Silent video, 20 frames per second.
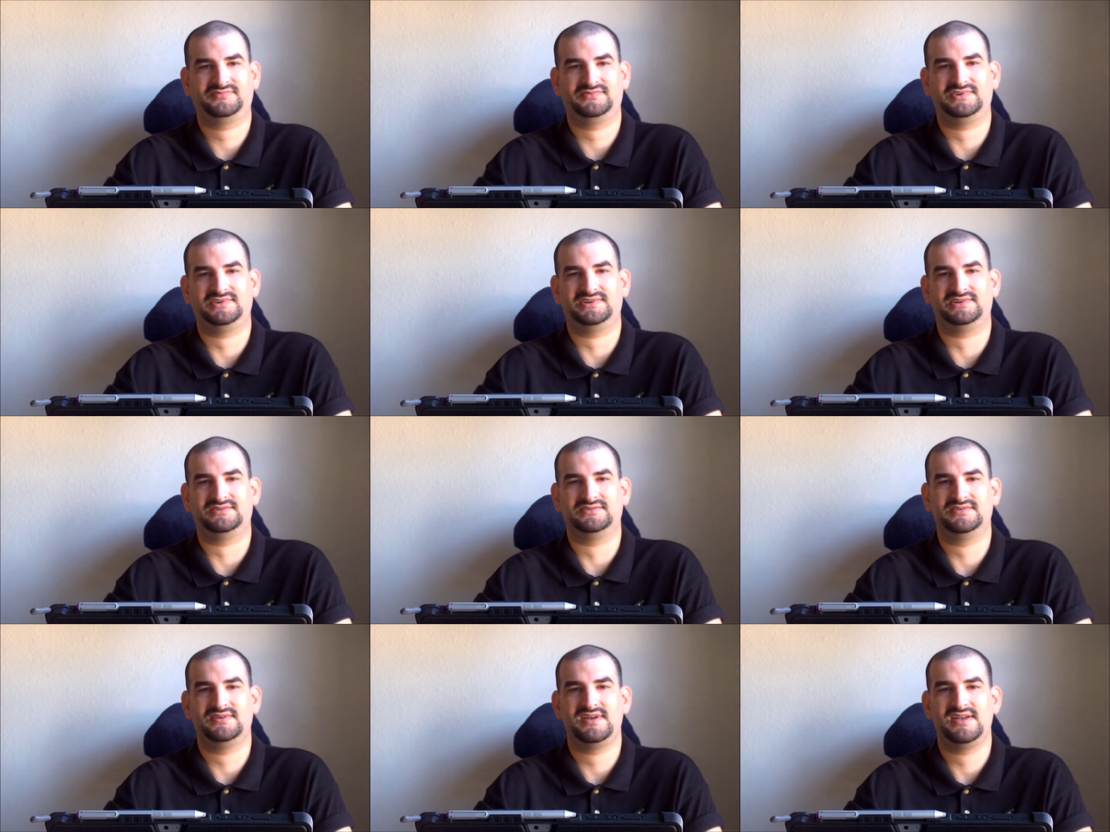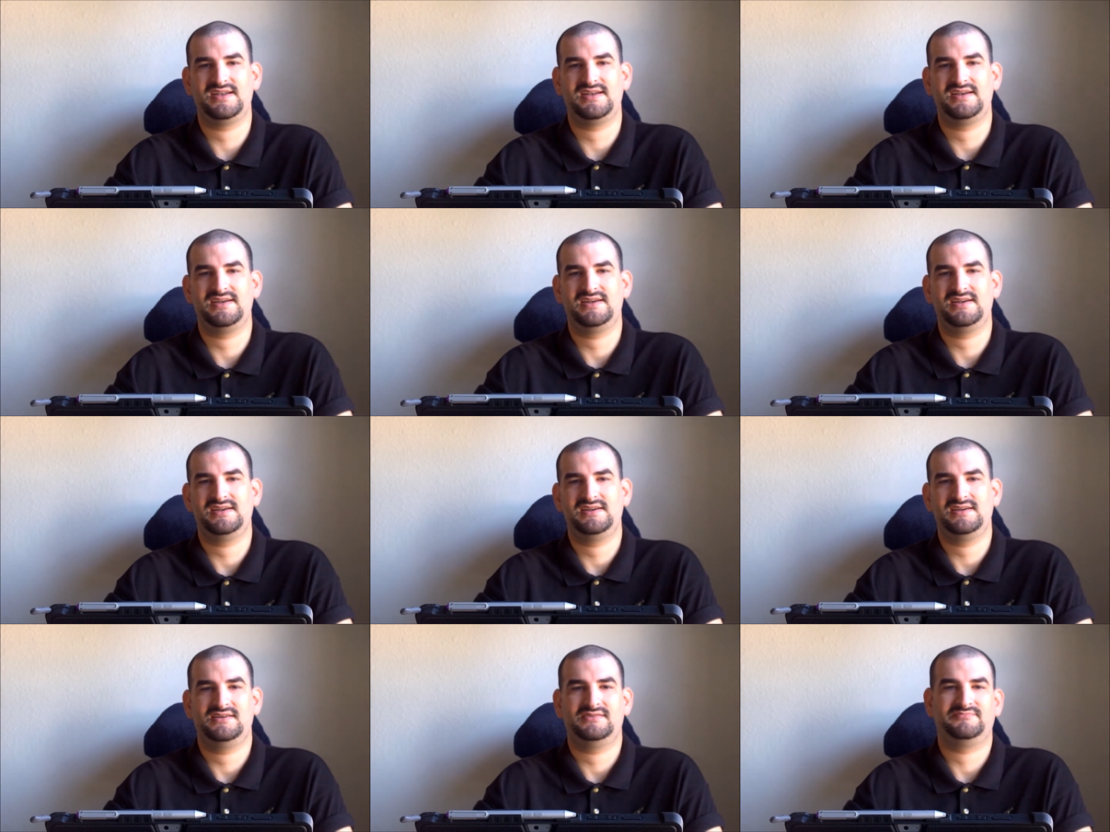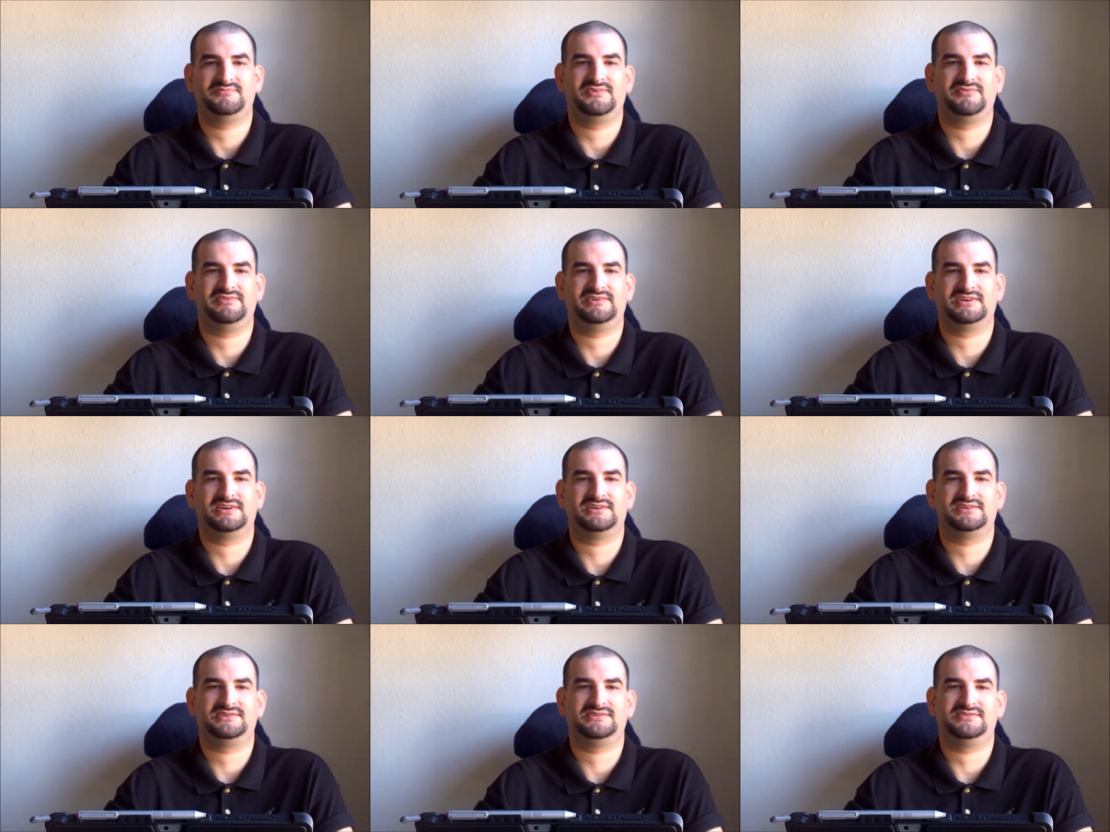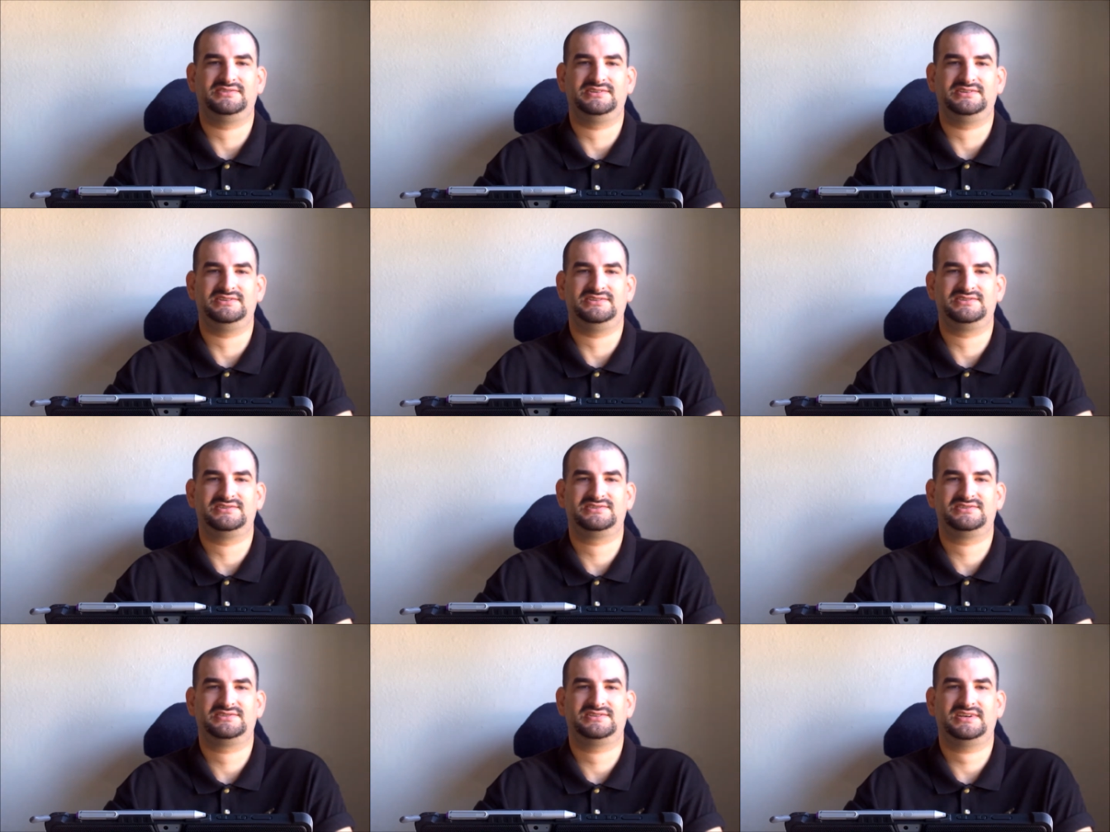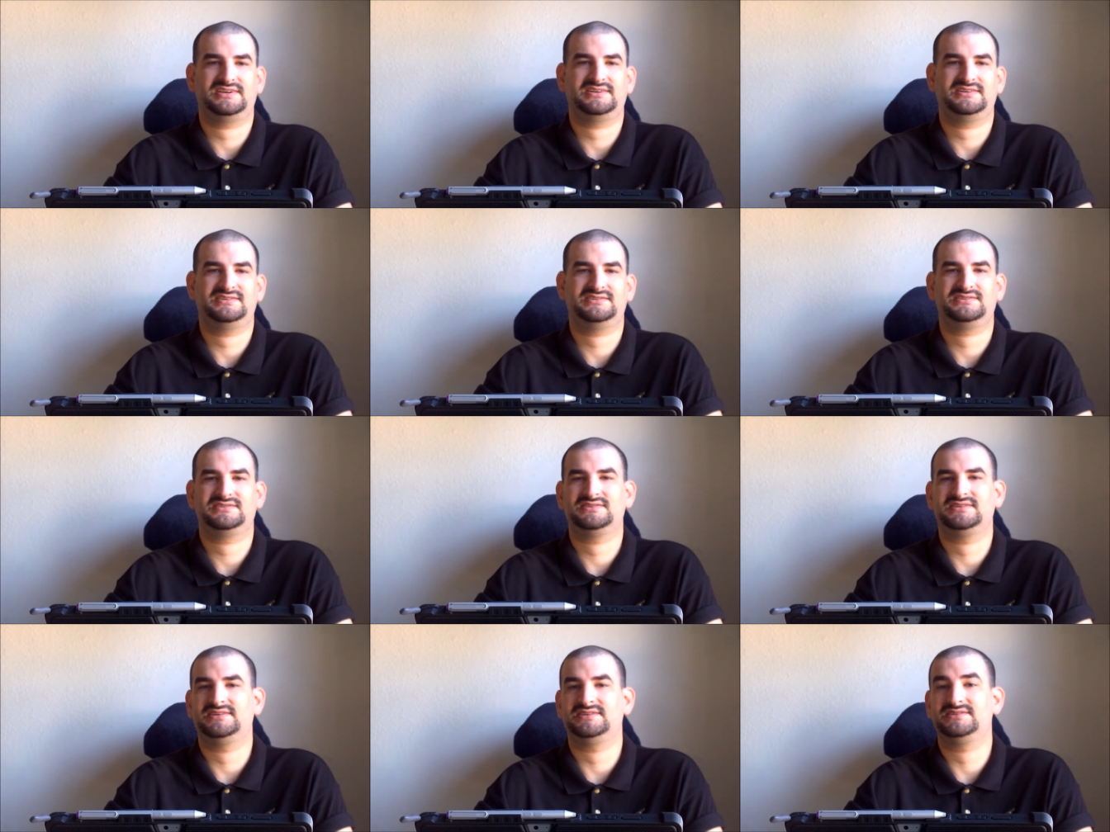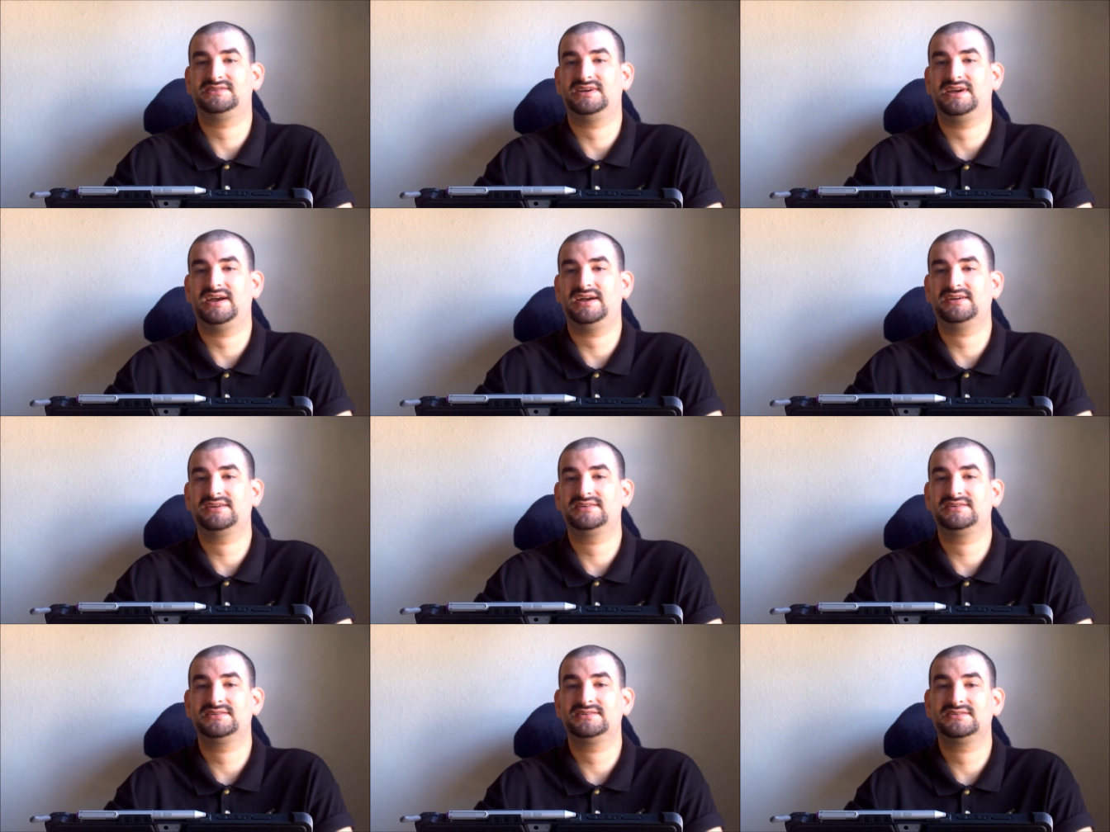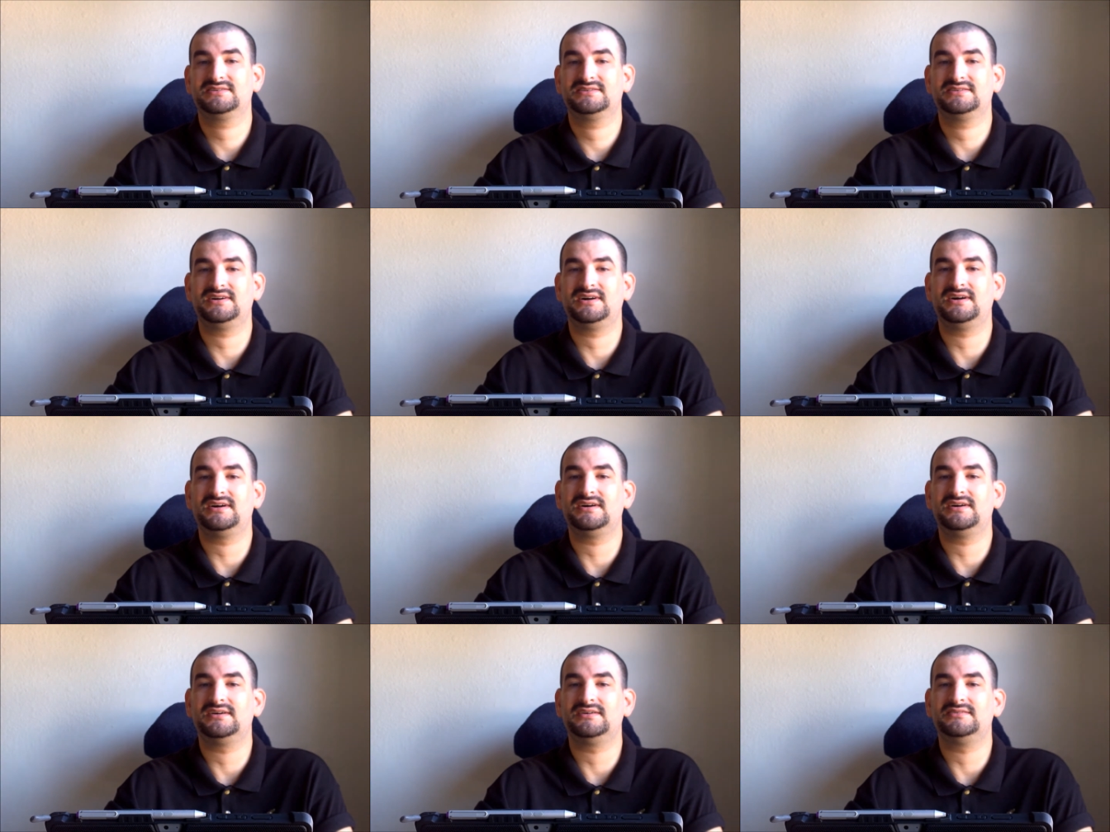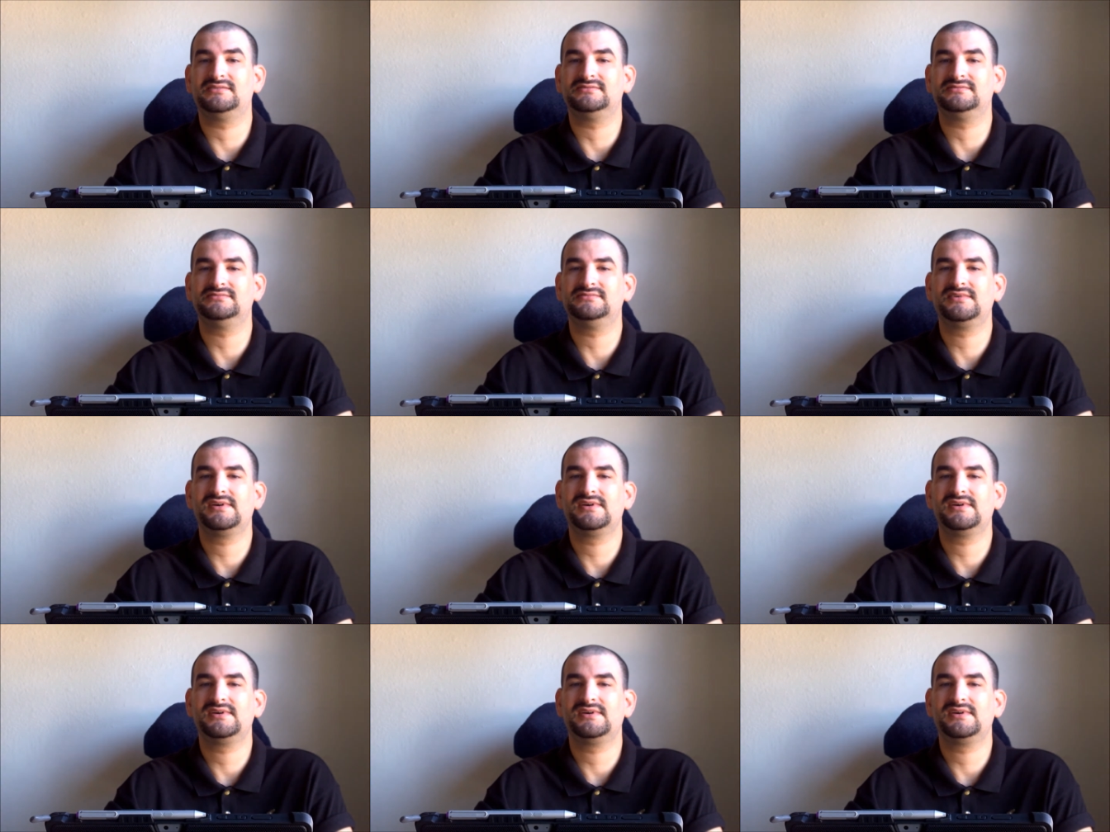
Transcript: You know, moving on to the second attack um,